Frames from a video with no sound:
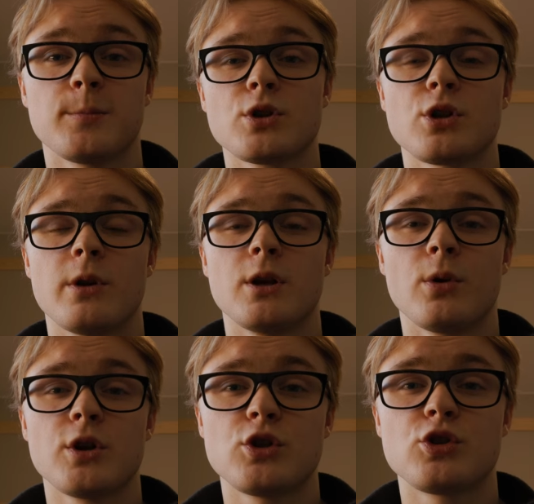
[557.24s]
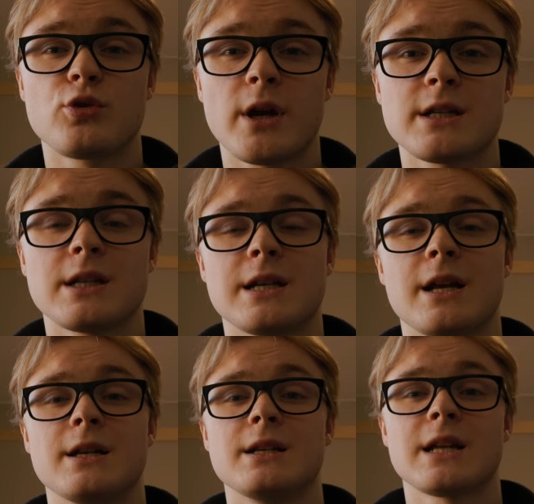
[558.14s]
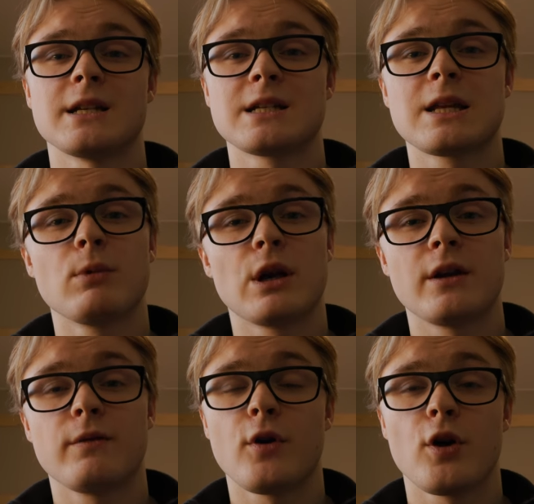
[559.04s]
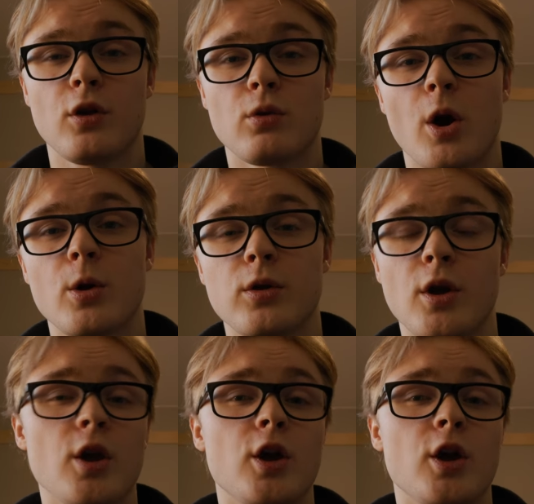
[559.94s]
Also, in order to stress the tendons and stimulate further growth,